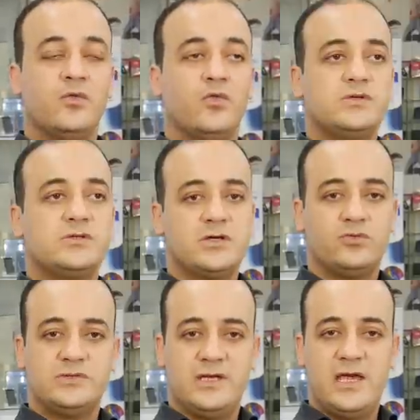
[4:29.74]
We start
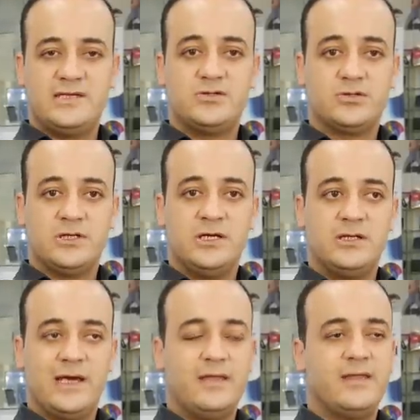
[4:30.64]
with
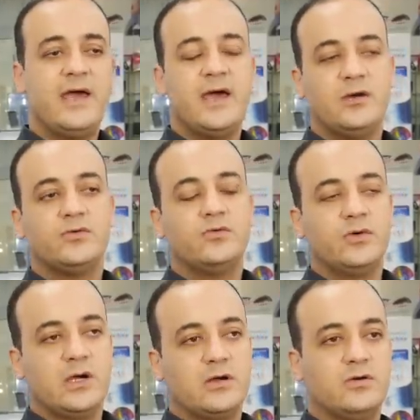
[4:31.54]
A13 and now
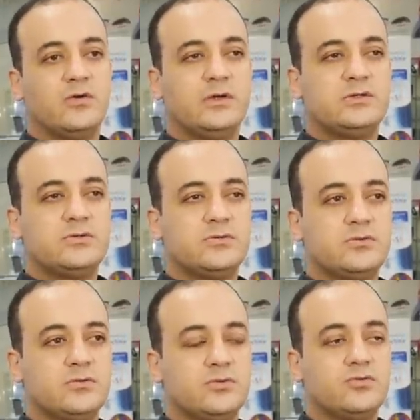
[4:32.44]
we are going
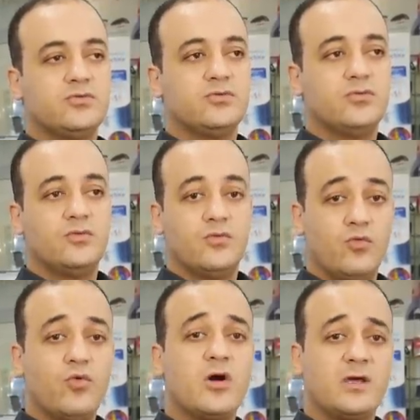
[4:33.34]
to
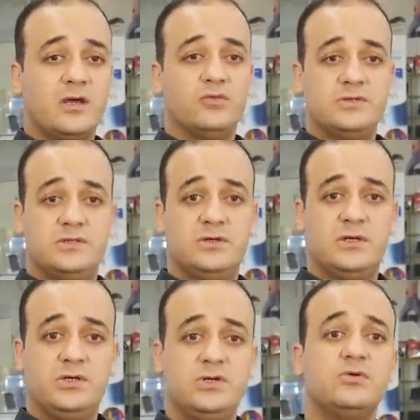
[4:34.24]
working with
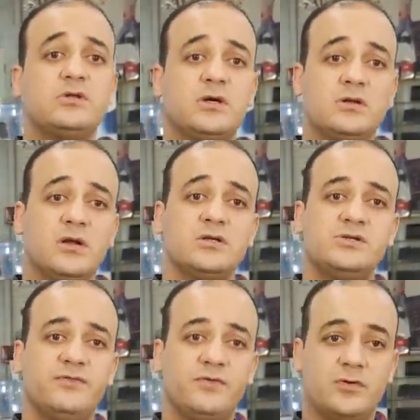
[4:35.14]
new
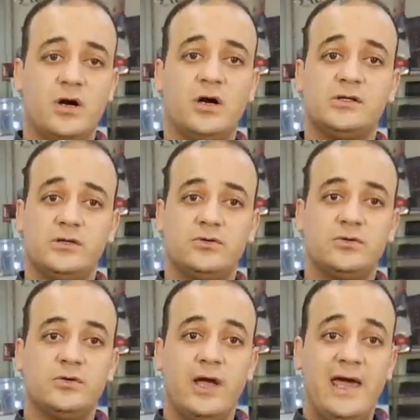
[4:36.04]
technology for
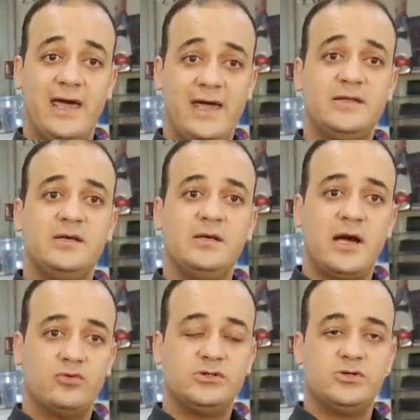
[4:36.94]
octa-core A80.
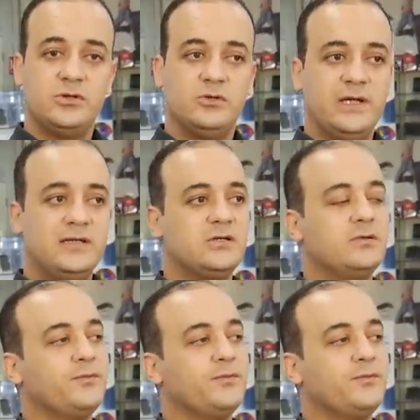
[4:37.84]
I will show you later.